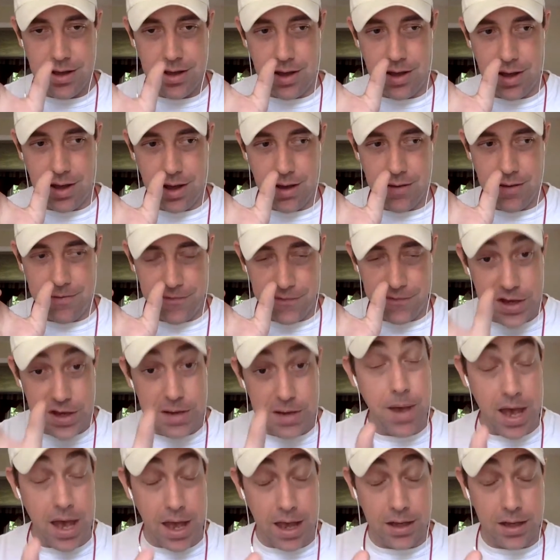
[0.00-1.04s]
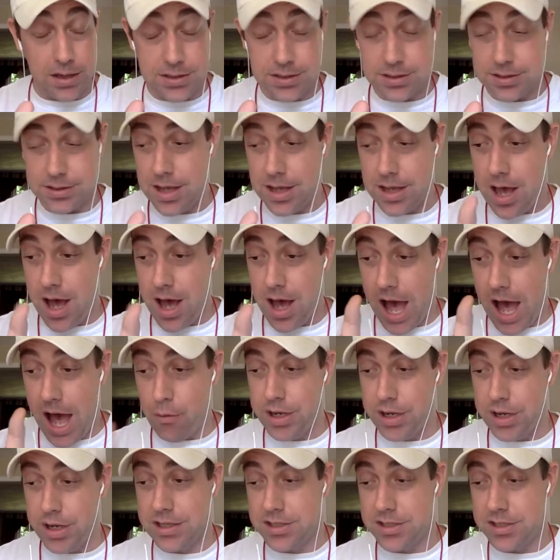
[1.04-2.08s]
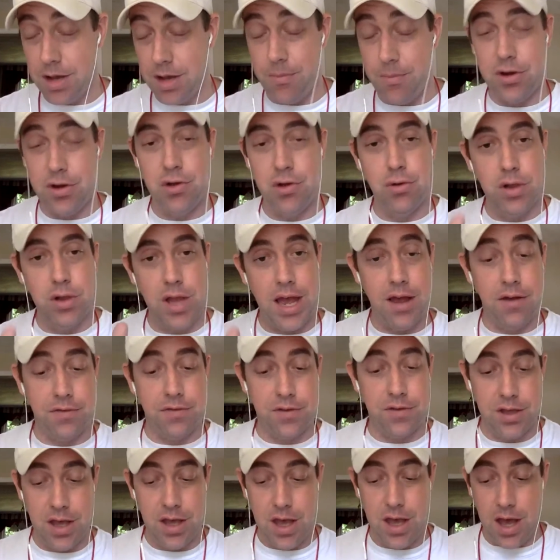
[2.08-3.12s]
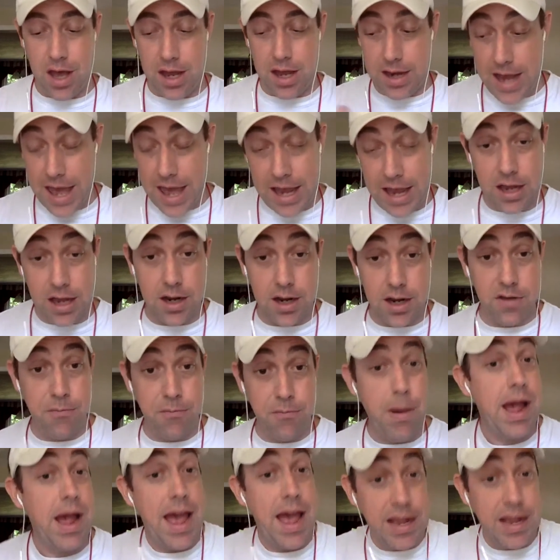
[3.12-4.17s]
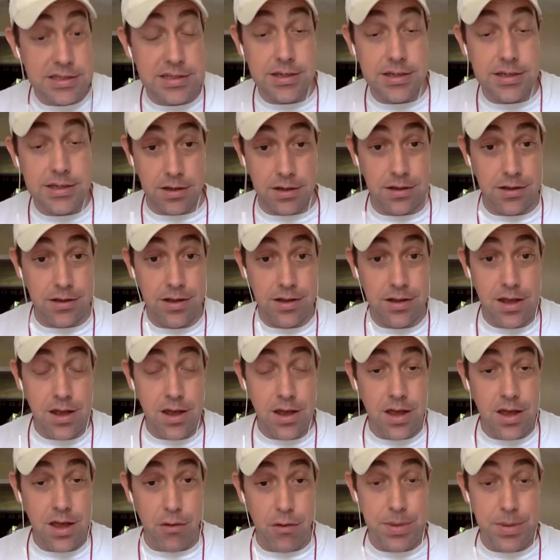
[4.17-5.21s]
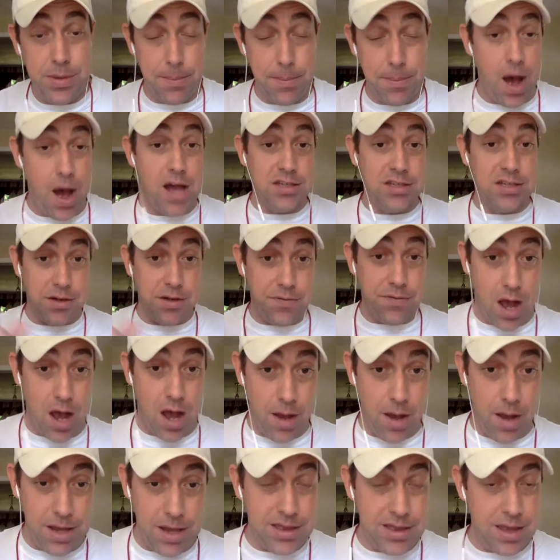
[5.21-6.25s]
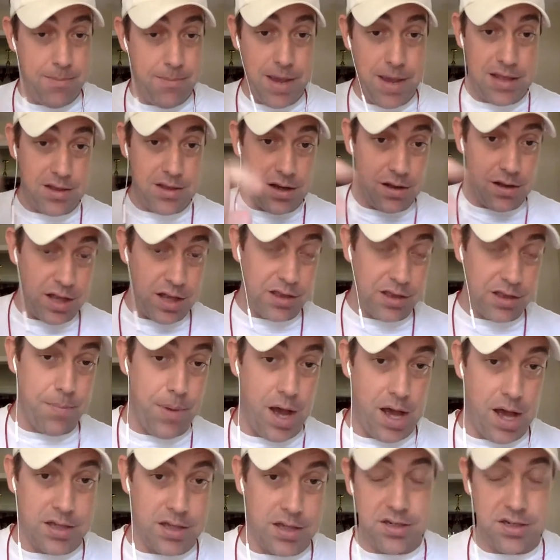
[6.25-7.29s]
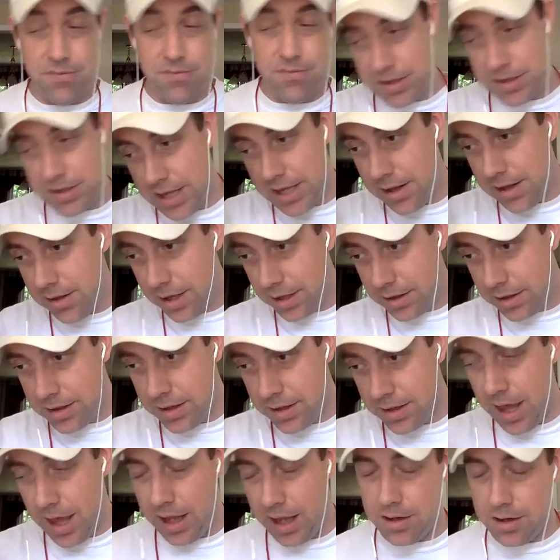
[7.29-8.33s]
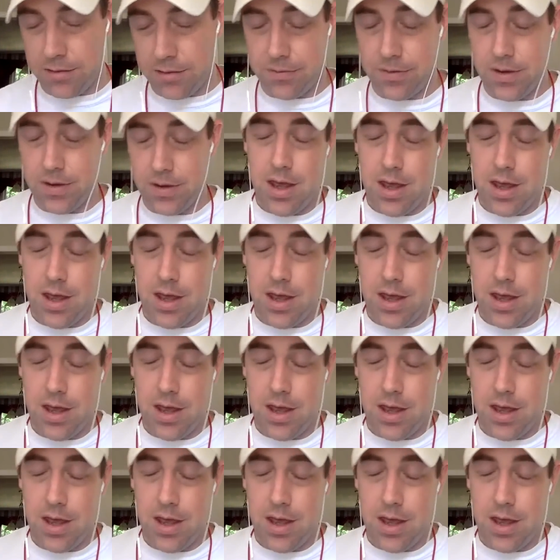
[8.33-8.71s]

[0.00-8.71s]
feedbacks, I would get someone who left a negative by accident. It would be a positive comment. They meant to click the positive, but they clicked the negative.